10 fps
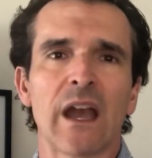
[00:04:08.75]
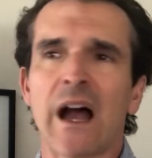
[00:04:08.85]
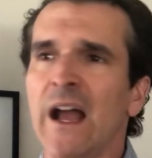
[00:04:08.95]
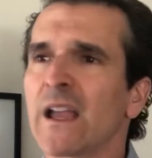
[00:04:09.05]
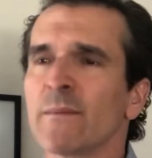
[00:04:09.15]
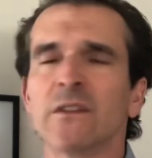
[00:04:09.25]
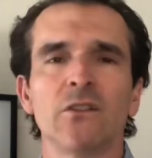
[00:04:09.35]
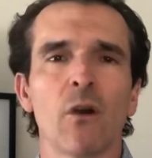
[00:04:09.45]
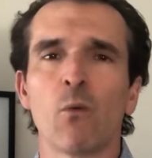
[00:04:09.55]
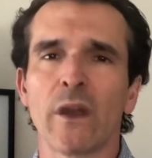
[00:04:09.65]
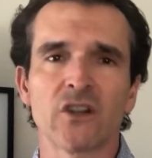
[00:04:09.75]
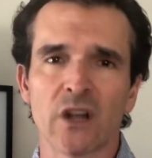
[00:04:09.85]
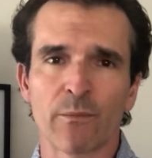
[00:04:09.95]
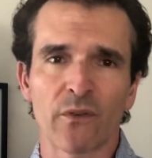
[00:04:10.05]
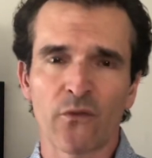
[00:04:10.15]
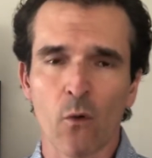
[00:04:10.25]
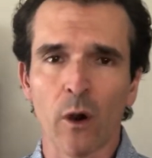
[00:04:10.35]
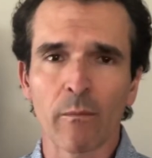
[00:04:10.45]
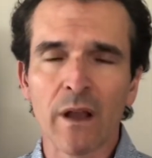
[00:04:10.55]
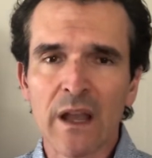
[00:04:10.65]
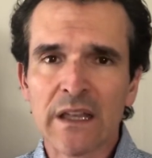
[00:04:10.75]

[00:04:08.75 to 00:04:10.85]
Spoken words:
I am in no way, shape, or form